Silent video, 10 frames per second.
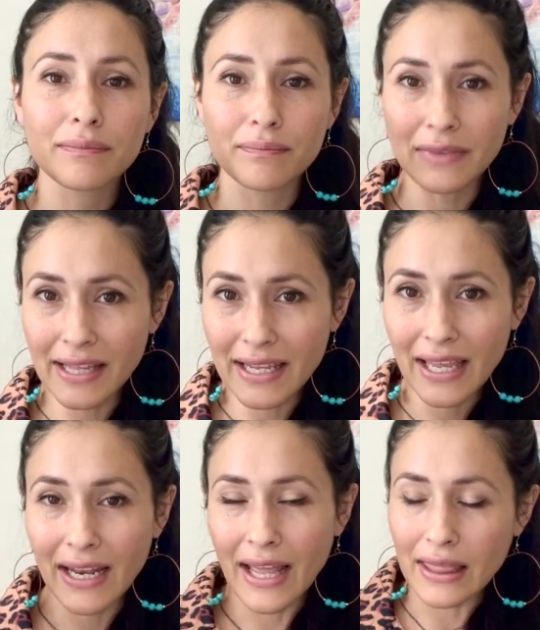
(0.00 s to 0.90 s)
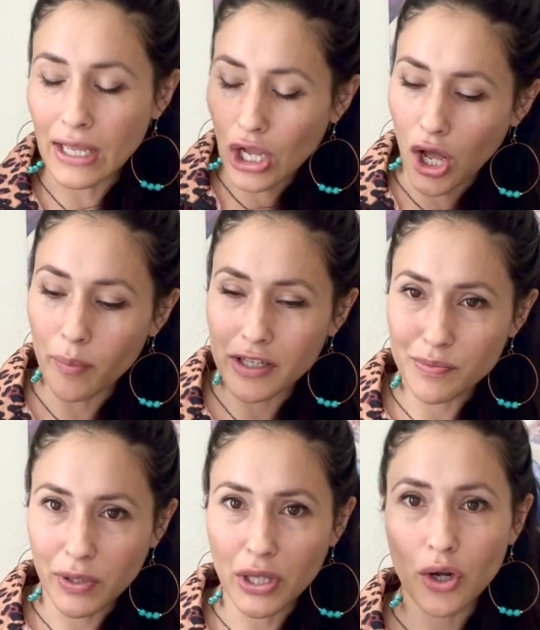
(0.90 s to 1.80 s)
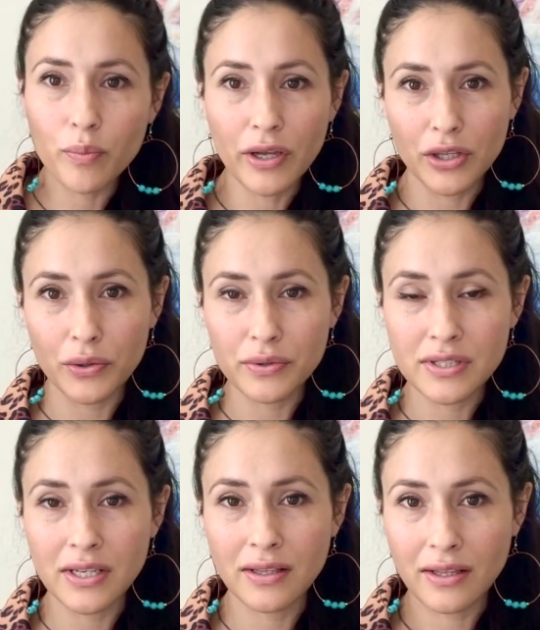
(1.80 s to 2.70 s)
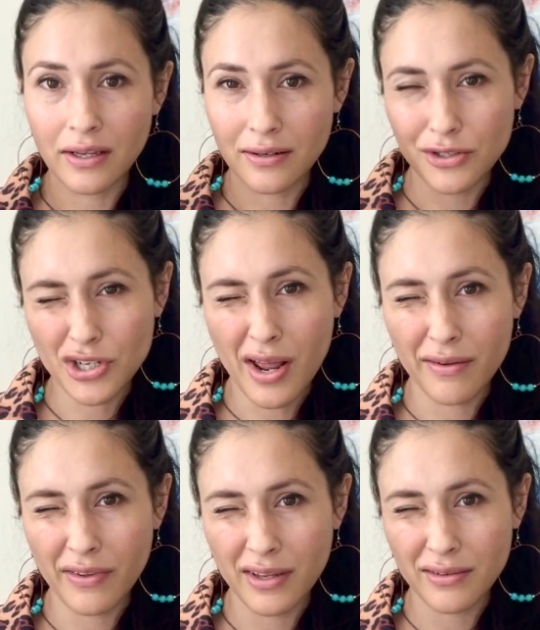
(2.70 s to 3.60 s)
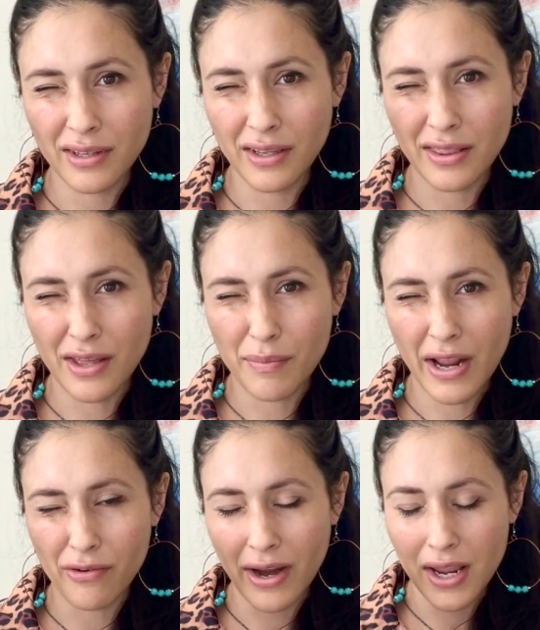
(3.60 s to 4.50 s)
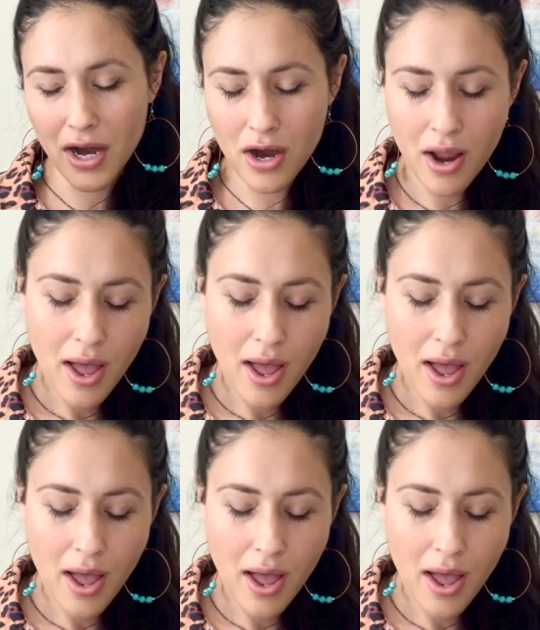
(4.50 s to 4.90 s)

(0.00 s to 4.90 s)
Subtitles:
link it in the comments below, but you see the shot of it, the thumbnail right here.